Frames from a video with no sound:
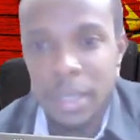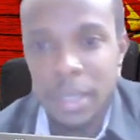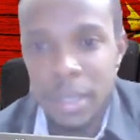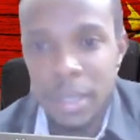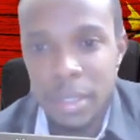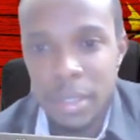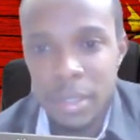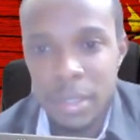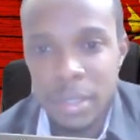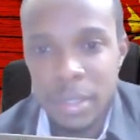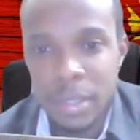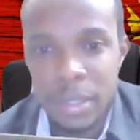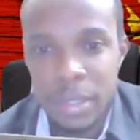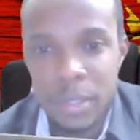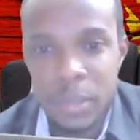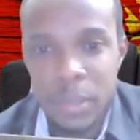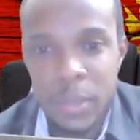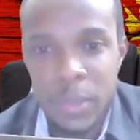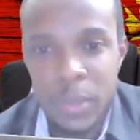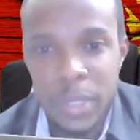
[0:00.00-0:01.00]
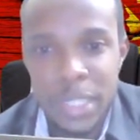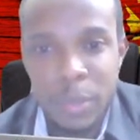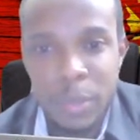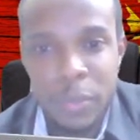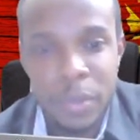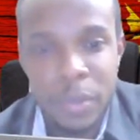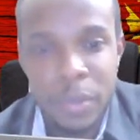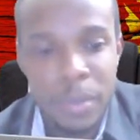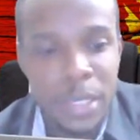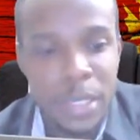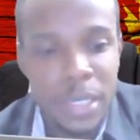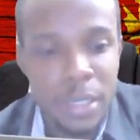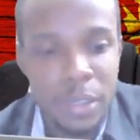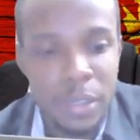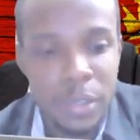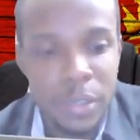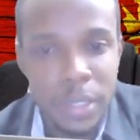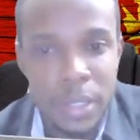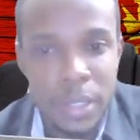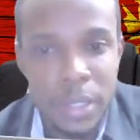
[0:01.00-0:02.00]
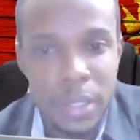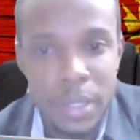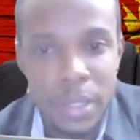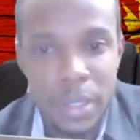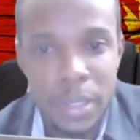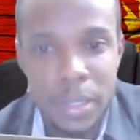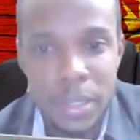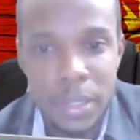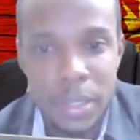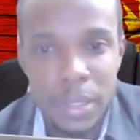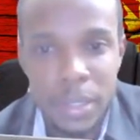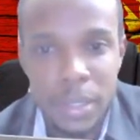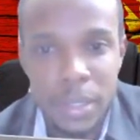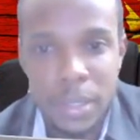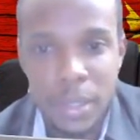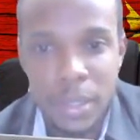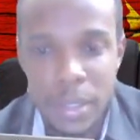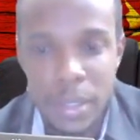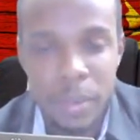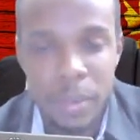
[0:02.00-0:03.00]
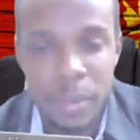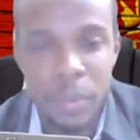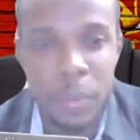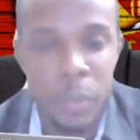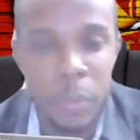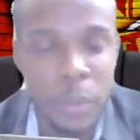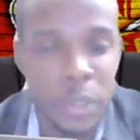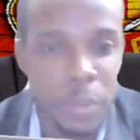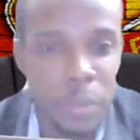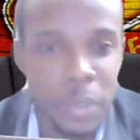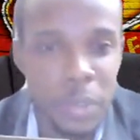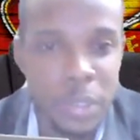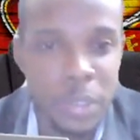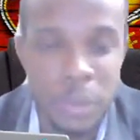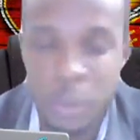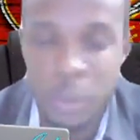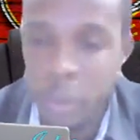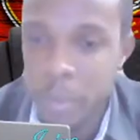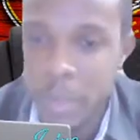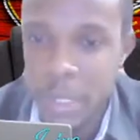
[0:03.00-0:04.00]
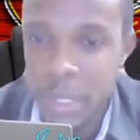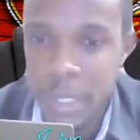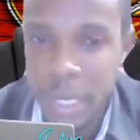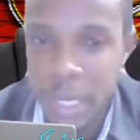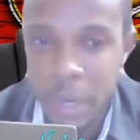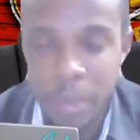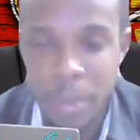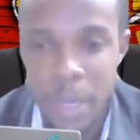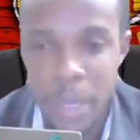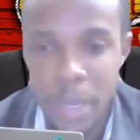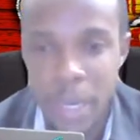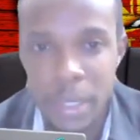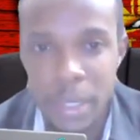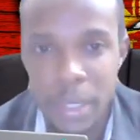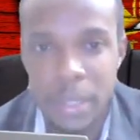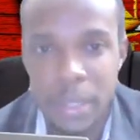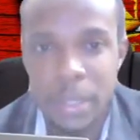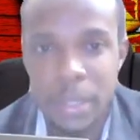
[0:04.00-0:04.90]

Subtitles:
So Twanzebe for me is a 3. We so miss Eric Bailly.